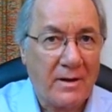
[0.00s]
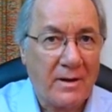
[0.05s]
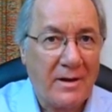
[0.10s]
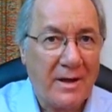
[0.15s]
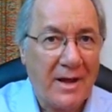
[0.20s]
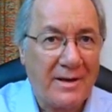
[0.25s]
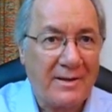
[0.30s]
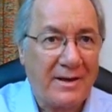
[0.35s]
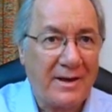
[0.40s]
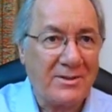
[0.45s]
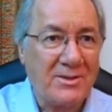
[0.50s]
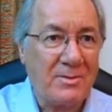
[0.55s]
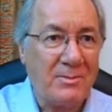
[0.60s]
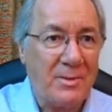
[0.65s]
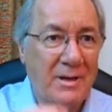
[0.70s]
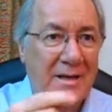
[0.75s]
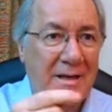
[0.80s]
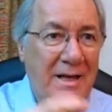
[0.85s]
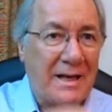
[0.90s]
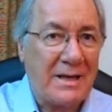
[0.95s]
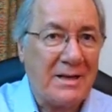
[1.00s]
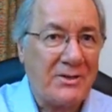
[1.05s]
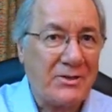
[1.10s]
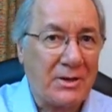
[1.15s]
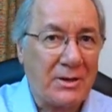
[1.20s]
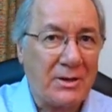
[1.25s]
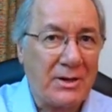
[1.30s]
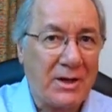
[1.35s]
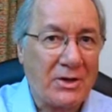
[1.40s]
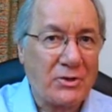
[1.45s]
It doesn't mean
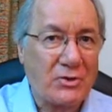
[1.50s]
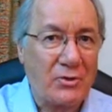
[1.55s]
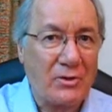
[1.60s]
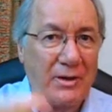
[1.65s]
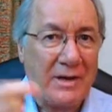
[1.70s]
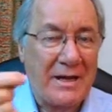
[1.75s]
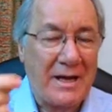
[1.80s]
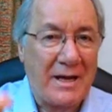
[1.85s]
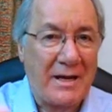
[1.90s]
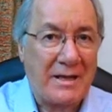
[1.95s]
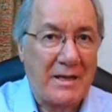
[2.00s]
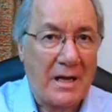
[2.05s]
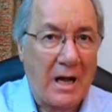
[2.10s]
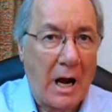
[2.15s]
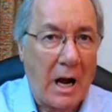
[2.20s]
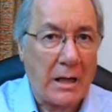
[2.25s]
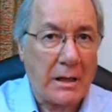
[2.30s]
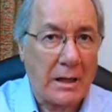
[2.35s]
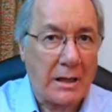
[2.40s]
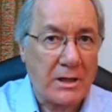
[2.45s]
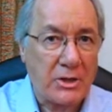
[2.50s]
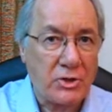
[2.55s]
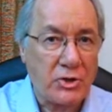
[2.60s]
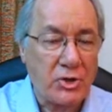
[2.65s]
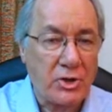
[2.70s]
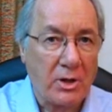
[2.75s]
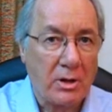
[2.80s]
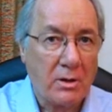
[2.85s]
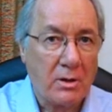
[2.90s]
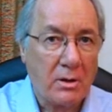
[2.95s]
intellectually
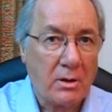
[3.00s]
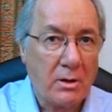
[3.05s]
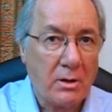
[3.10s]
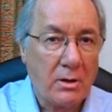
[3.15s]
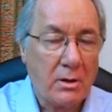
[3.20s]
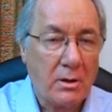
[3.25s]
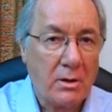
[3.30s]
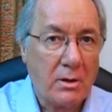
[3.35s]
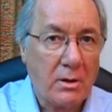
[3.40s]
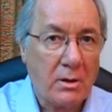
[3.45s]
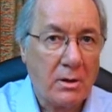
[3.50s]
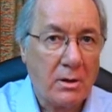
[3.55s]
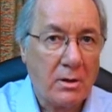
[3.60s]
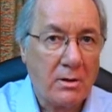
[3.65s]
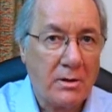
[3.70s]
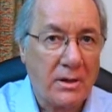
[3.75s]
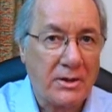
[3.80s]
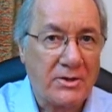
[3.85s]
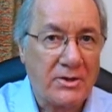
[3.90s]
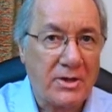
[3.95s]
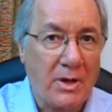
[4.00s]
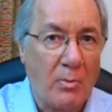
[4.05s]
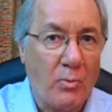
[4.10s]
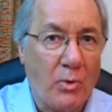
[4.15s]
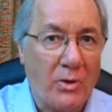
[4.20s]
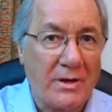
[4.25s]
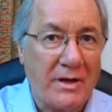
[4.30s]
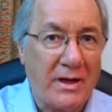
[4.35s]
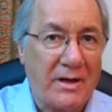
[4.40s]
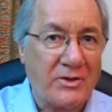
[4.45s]
acknowledge that
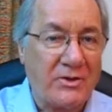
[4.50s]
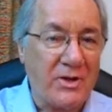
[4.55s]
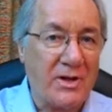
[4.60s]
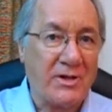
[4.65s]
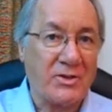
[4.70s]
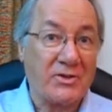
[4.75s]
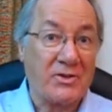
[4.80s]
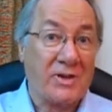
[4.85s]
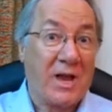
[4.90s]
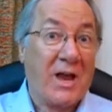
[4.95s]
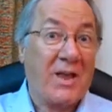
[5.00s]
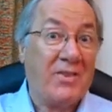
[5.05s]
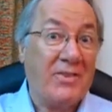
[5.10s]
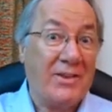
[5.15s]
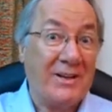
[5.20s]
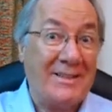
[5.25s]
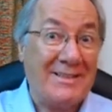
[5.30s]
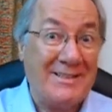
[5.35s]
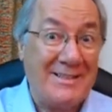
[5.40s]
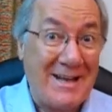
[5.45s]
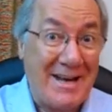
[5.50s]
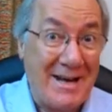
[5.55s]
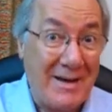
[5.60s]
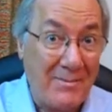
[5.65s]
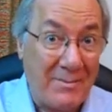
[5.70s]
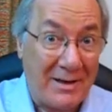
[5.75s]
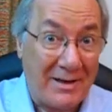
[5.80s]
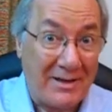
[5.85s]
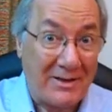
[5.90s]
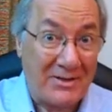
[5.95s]
someone exists. The
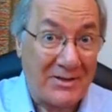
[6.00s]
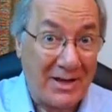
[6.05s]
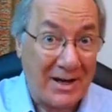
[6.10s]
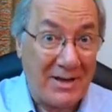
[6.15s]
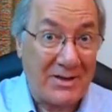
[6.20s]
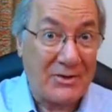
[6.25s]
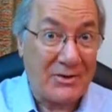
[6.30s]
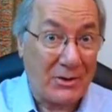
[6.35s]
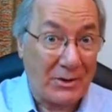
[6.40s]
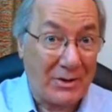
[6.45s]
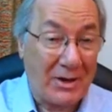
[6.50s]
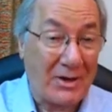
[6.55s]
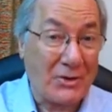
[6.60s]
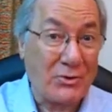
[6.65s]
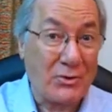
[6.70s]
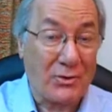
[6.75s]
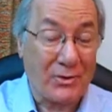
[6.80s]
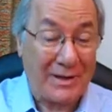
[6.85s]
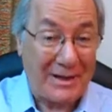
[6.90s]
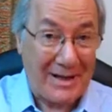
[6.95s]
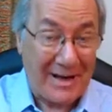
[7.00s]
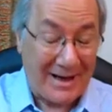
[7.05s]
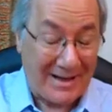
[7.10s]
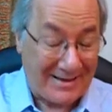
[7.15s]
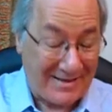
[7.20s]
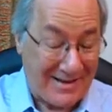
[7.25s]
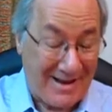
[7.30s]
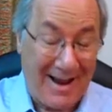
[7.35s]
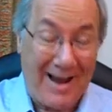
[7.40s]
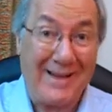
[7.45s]
demons intellectually
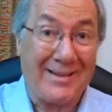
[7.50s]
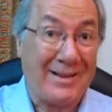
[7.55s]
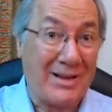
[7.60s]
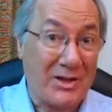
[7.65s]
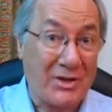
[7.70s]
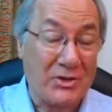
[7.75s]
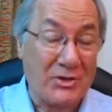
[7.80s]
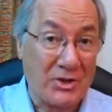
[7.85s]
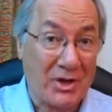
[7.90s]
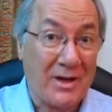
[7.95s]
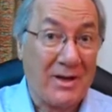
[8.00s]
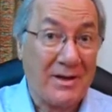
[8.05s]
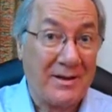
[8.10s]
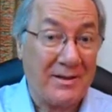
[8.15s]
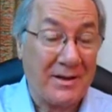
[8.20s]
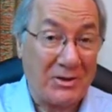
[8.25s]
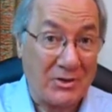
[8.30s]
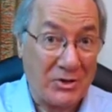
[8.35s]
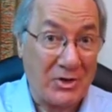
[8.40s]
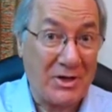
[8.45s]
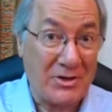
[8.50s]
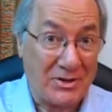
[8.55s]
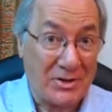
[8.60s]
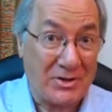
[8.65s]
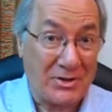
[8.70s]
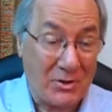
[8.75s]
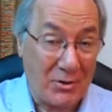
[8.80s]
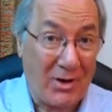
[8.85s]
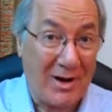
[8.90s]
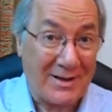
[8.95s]
acknowledge that Jesus
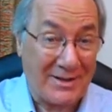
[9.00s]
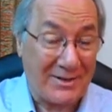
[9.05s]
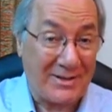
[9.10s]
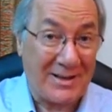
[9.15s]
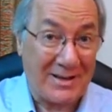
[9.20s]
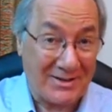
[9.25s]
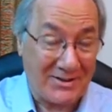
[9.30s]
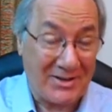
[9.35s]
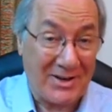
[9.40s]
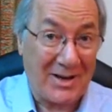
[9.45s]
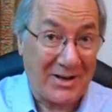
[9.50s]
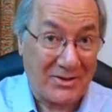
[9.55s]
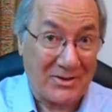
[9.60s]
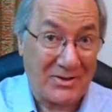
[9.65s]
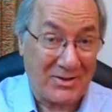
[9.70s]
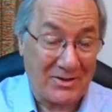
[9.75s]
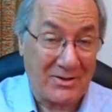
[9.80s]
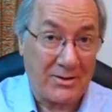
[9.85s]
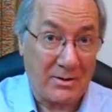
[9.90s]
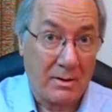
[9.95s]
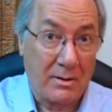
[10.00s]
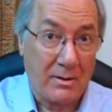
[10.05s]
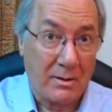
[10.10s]
Christ exists.